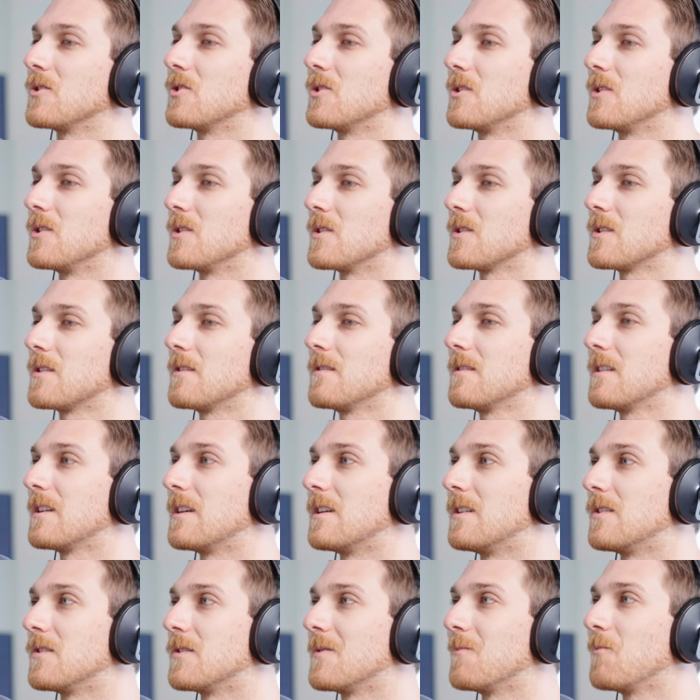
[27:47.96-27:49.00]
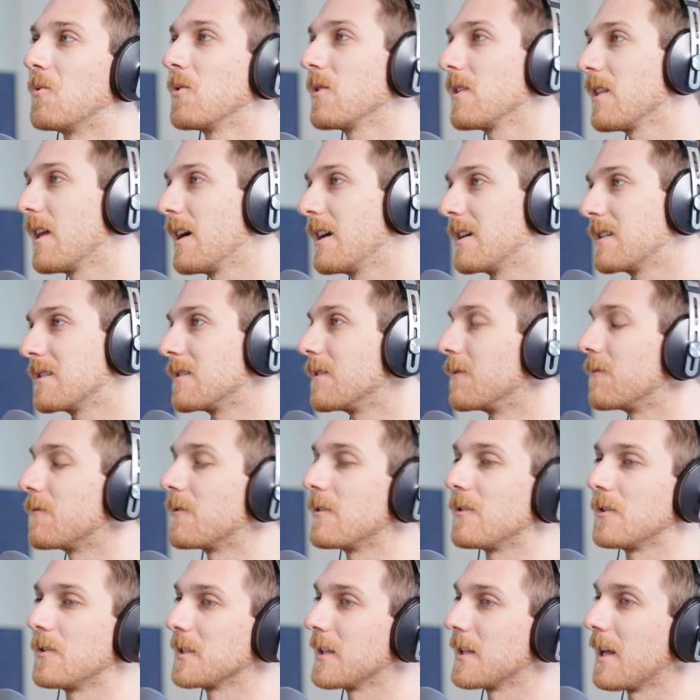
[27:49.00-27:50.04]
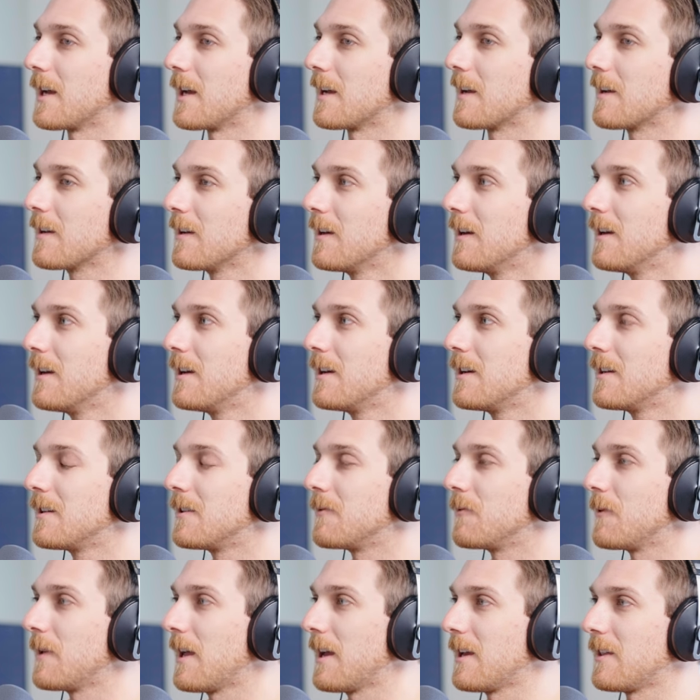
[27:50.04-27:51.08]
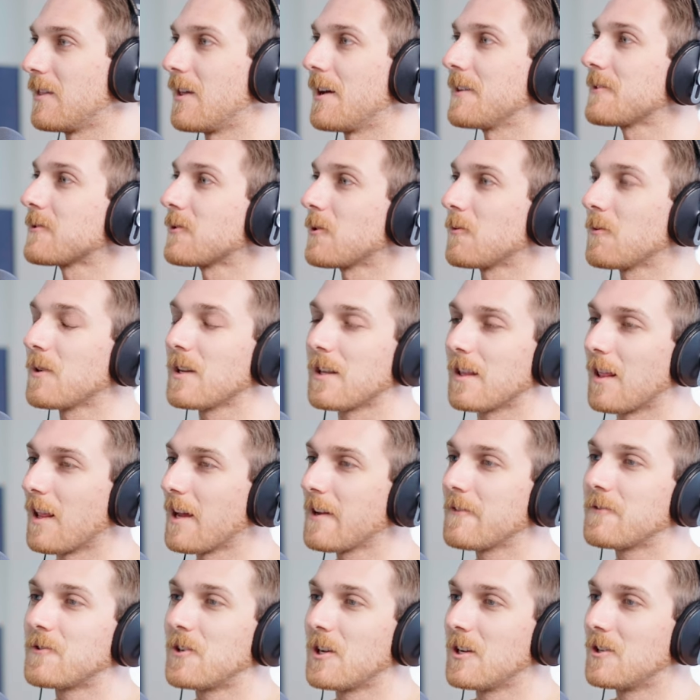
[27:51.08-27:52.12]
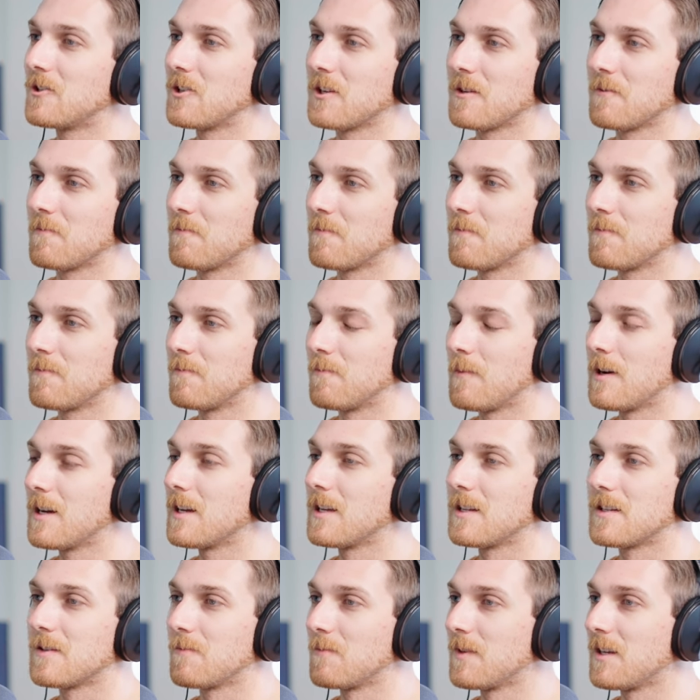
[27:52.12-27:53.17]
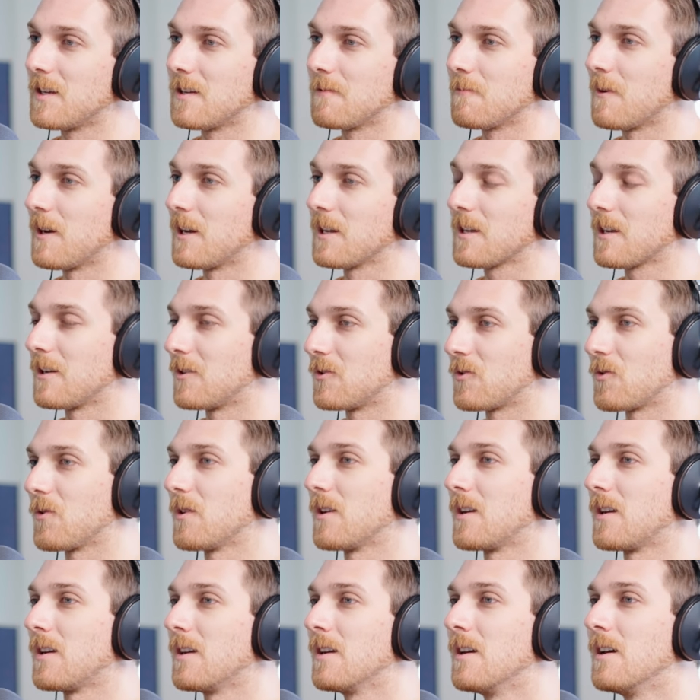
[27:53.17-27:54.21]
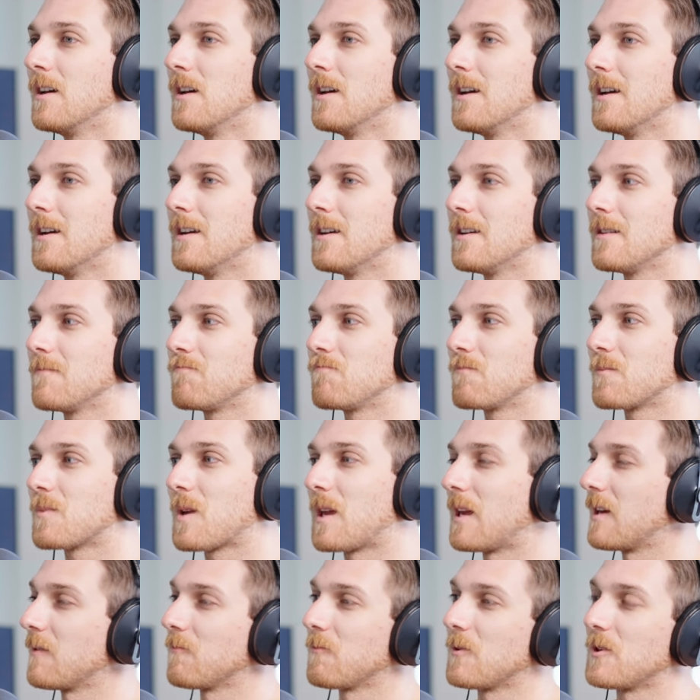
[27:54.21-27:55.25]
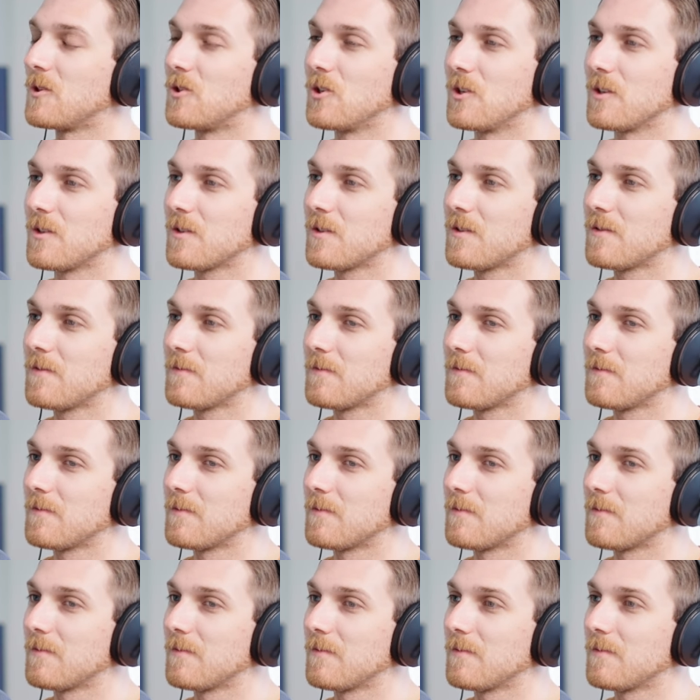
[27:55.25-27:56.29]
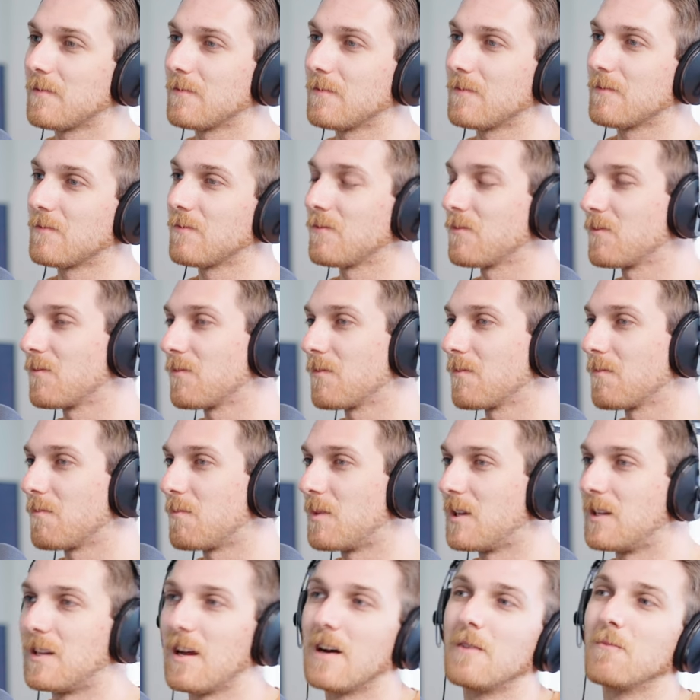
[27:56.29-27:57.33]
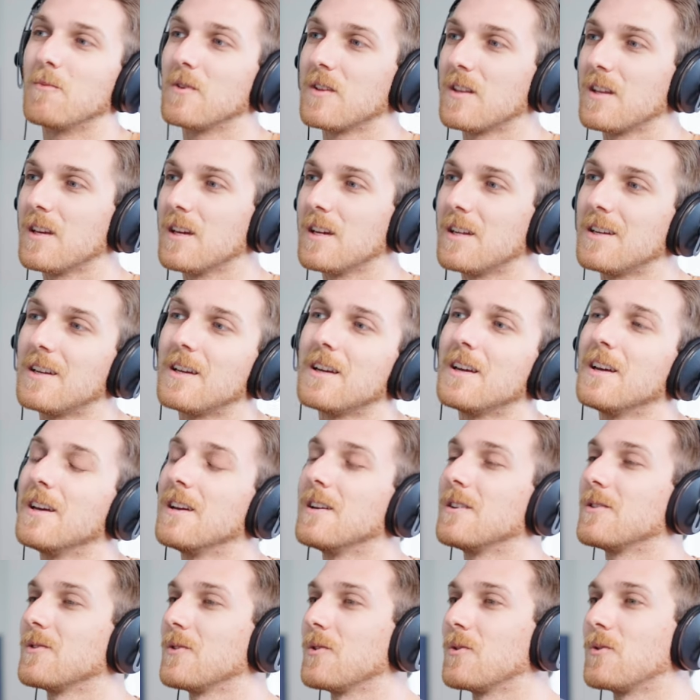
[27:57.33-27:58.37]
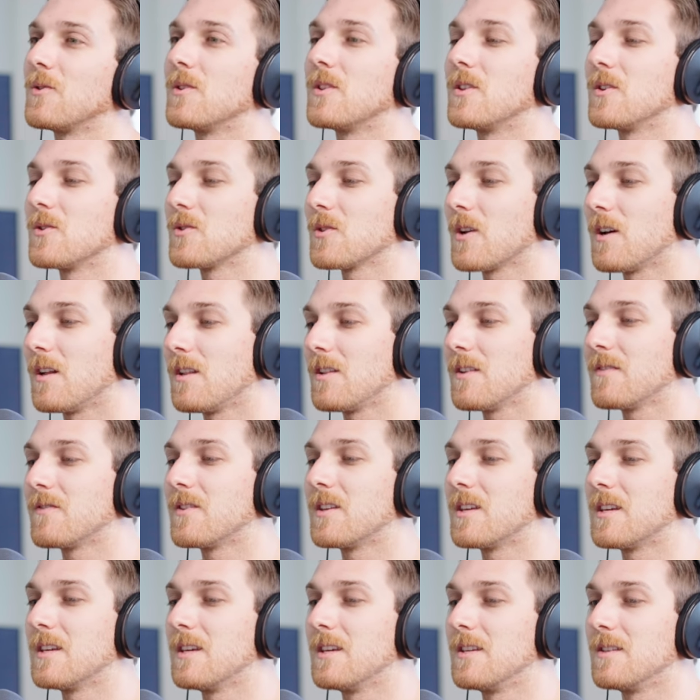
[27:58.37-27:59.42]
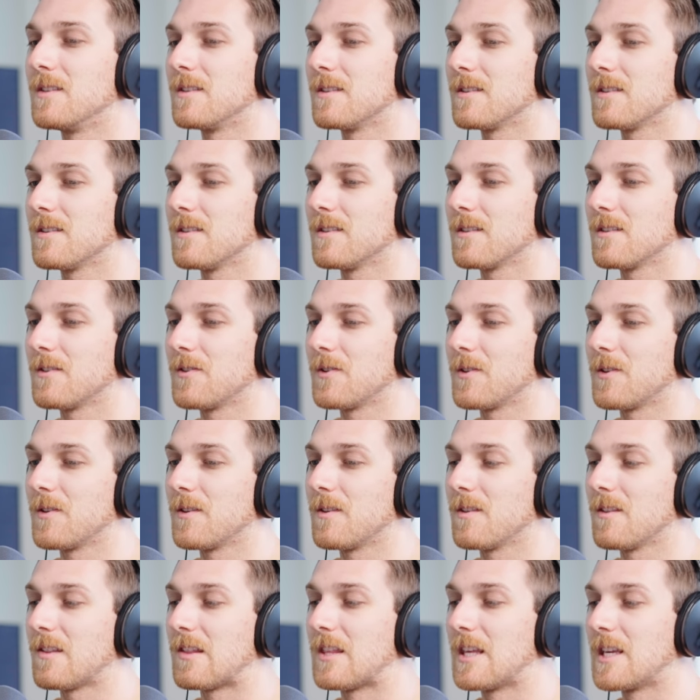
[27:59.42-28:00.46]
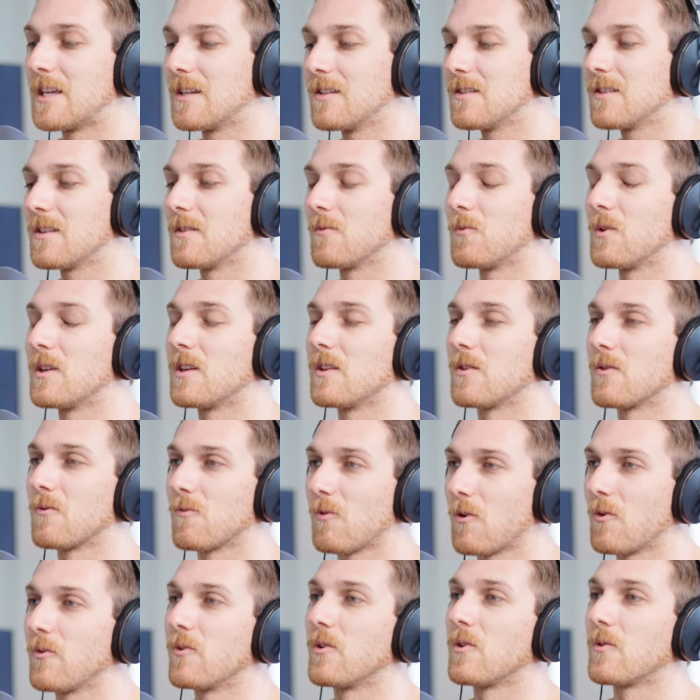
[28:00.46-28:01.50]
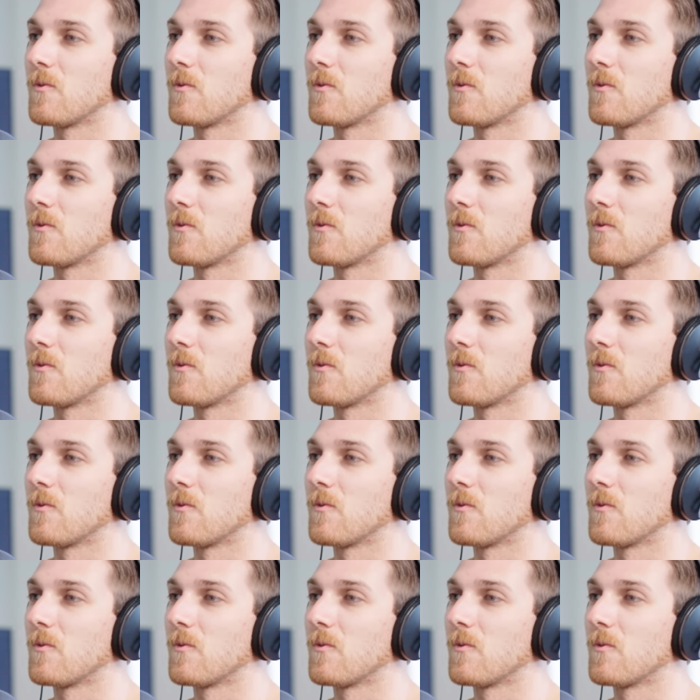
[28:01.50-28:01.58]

she just is demoralized and feels like, hey, that's already life changing money to me in my country. Can't we just be done with it? So there's all of these things that we can throw their